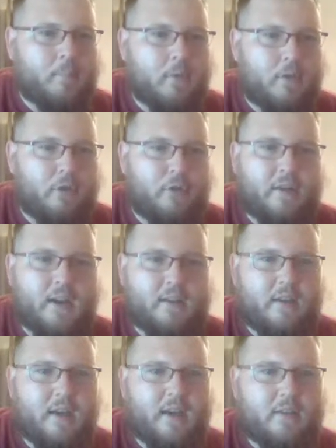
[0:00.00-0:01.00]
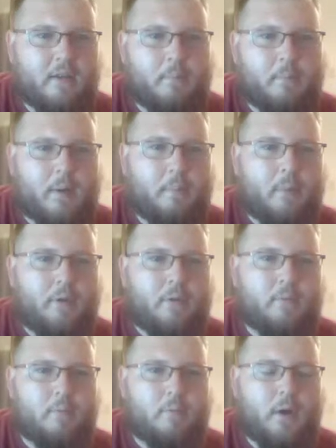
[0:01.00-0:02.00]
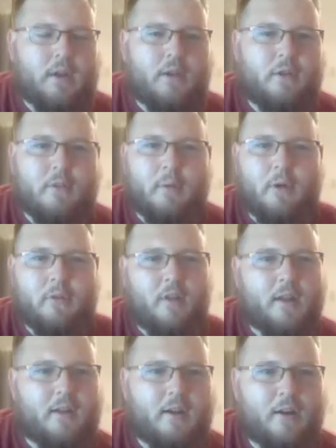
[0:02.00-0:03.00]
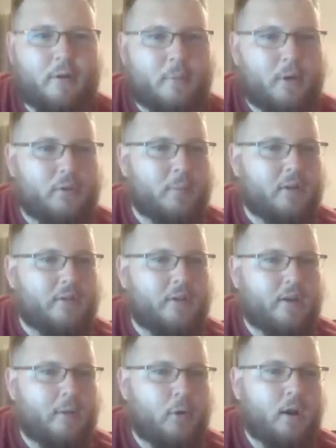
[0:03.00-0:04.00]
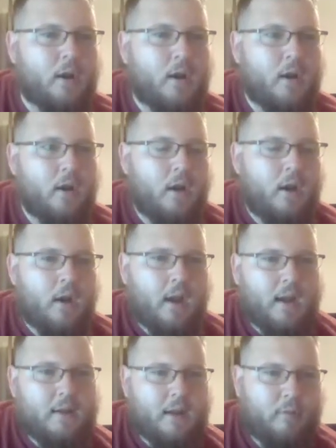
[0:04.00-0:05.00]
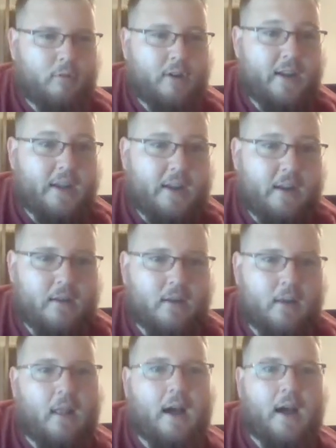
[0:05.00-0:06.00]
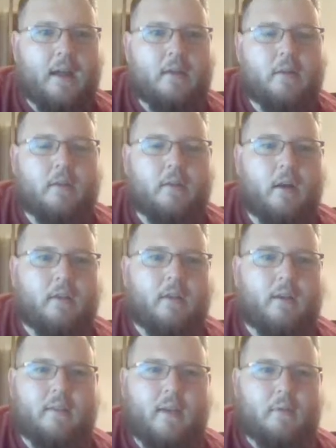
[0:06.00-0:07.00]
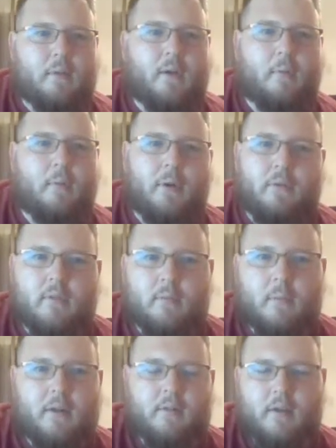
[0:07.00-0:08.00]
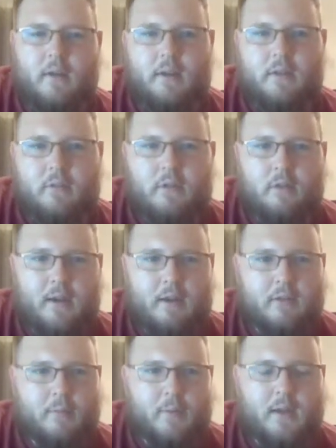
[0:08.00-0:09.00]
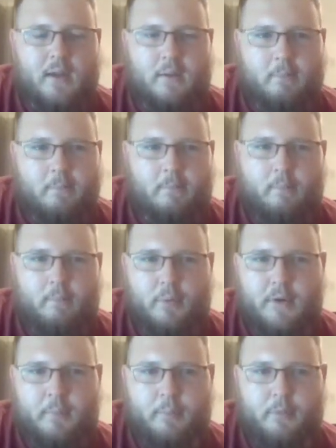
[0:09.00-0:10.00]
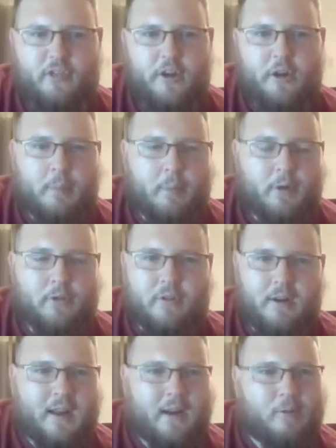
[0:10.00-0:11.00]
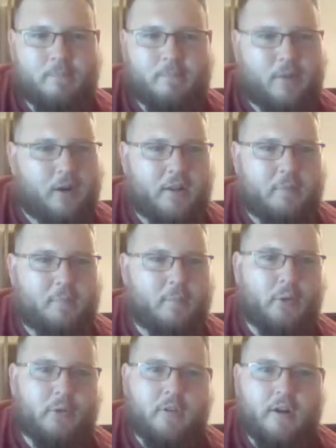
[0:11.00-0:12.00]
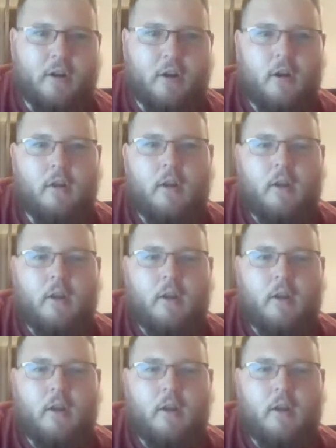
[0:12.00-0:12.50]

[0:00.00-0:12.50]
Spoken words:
through TexAgs. I post. Well, I used to post a lot there. I don't post much there anymore. I read a lot on TexAgs, but I don't post as much as I used to. I used to be a pretty frequent poster, and I don't hardly post there at all